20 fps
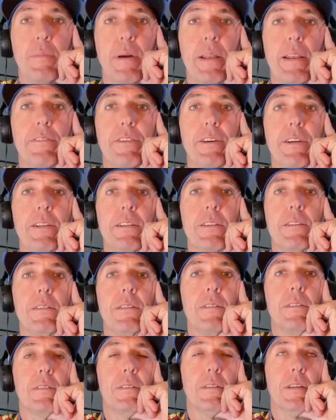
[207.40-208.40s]
benefit.
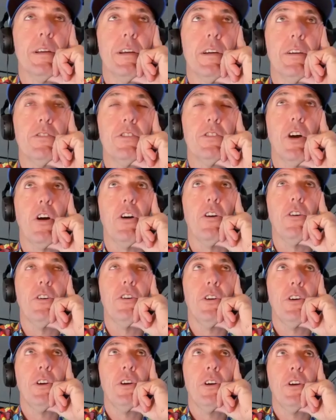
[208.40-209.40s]
So
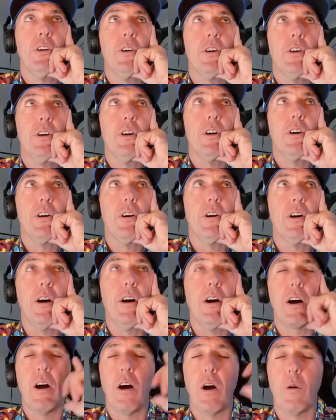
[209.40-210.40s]

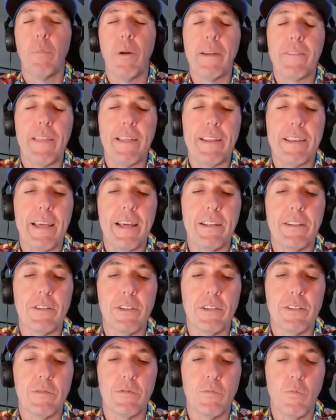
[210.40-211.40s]
I'll break that down.
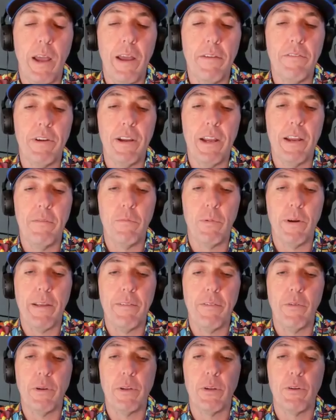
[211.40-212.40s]
So
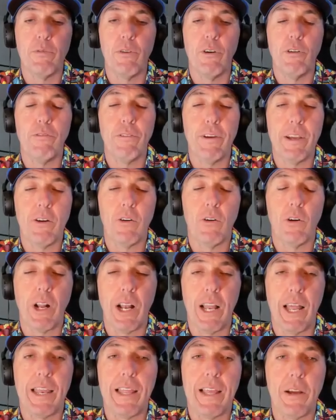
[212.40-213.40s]
whenever we do roofing or
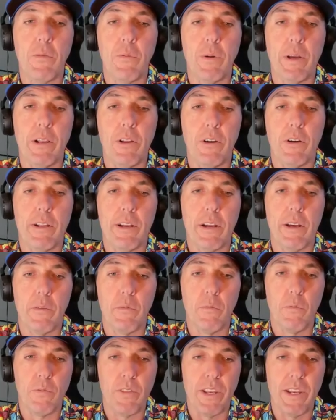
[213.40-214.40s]
cladding, we look at it
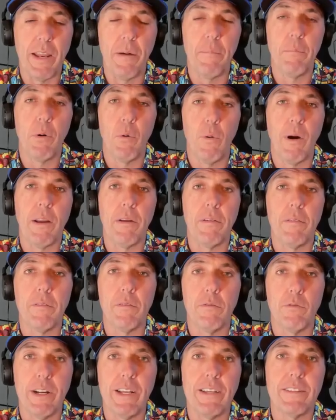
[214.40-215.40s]
going, the number one
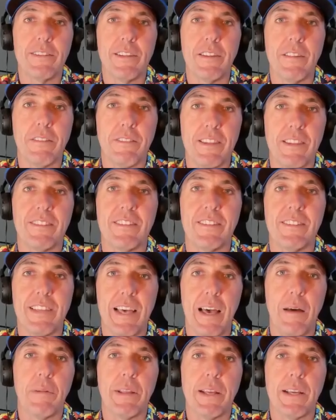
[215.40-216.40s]
reason this is
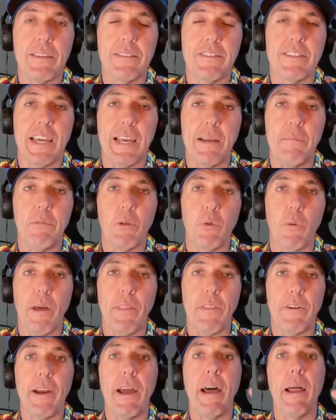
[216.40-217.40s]
happening is to keep the
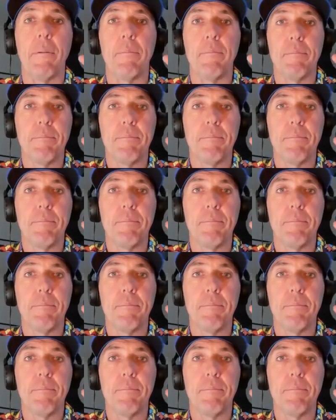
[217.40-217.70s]
weather out.